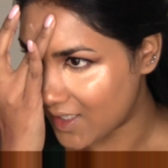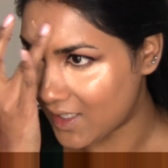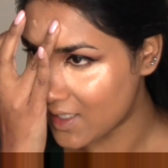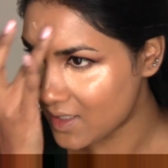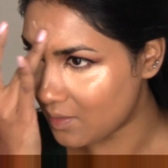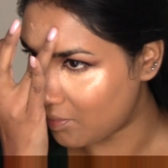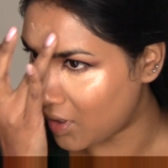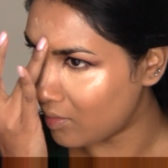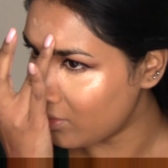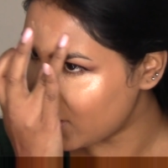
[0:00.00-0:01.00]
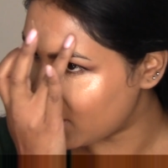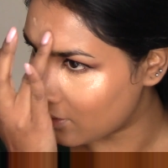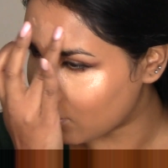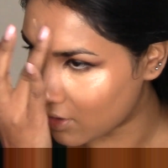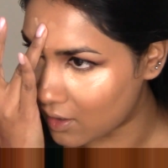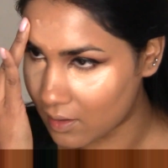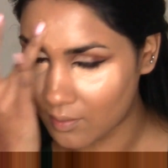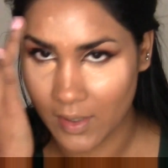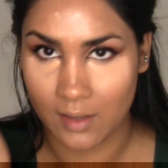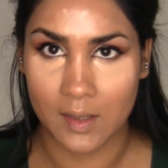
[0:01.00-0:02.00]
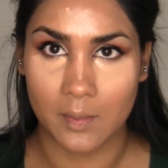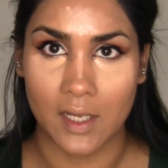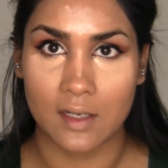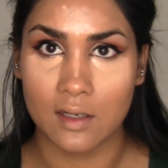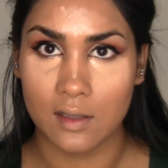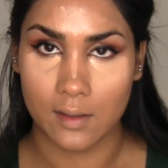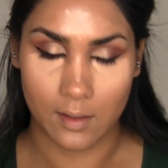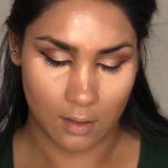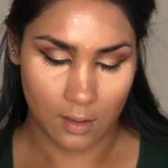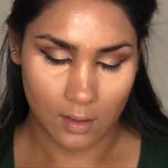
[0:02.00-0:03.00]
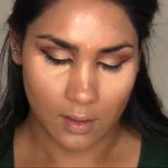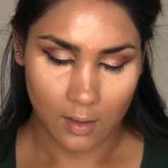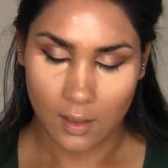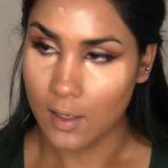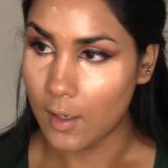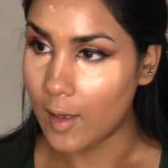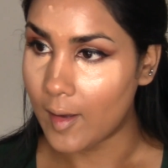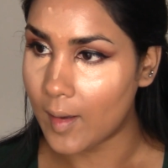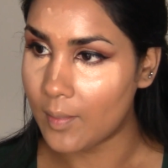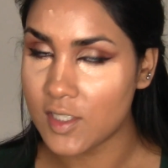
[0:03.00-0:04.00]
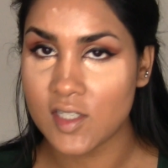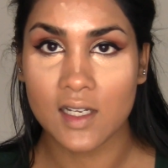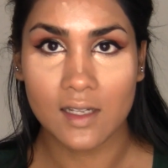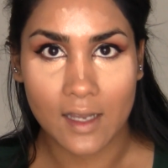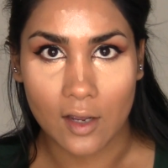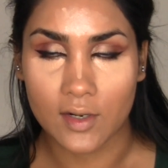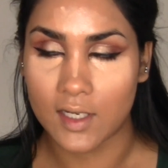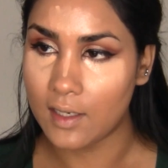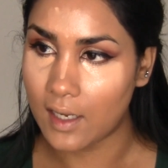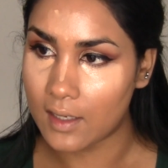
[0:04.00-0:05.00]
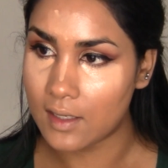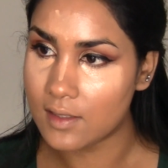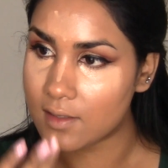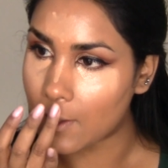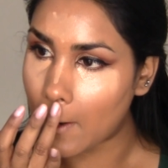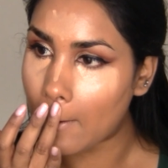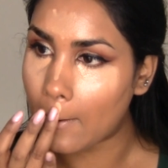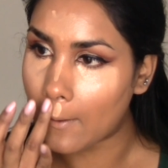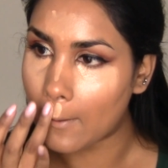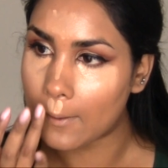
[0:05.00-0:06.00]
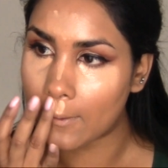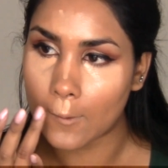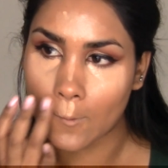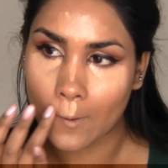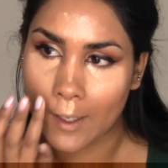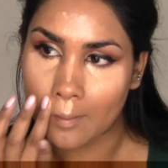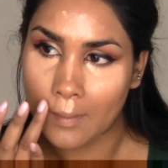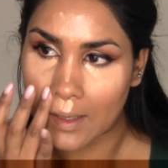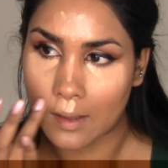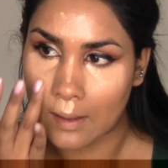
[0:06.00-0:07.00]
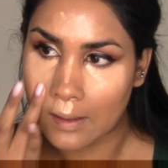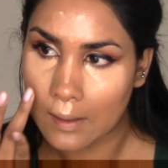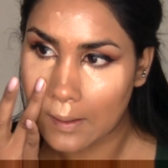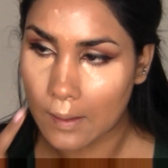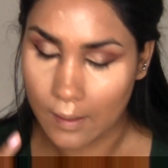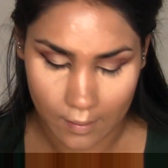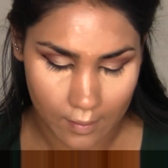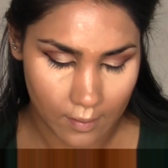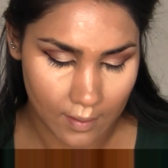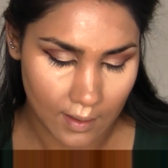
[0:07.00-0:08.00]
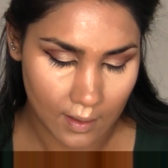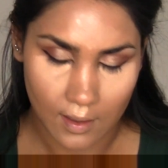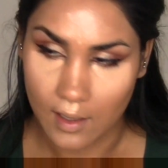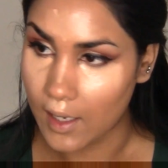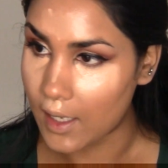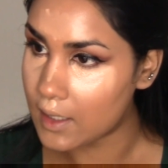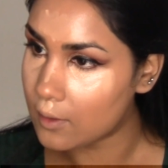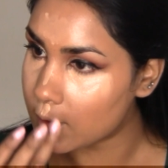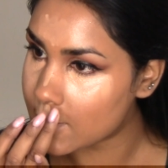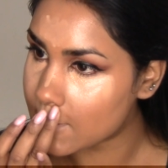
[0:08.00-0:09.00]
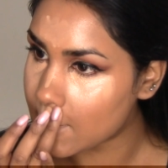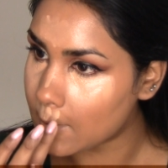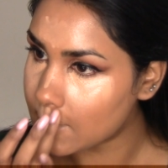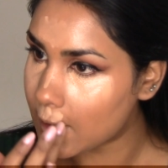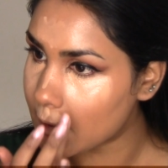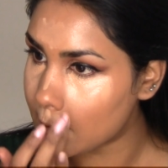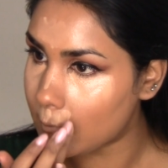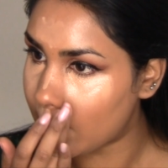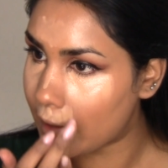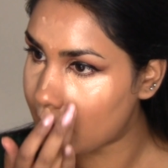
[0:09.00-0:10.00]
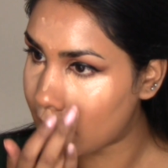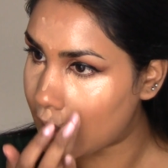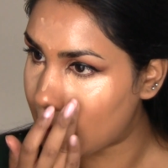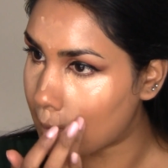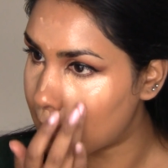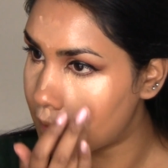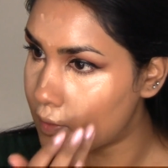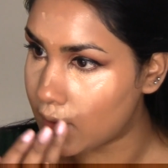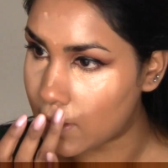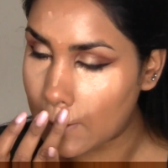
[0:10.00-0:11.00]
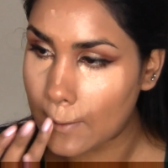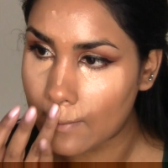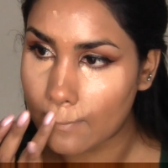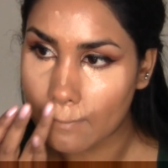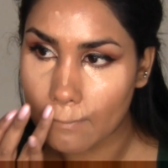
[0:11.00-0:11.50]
I guess, the public or other married men, but she allowed it, and he saw her through a mirror. And he was so taken away by her beauty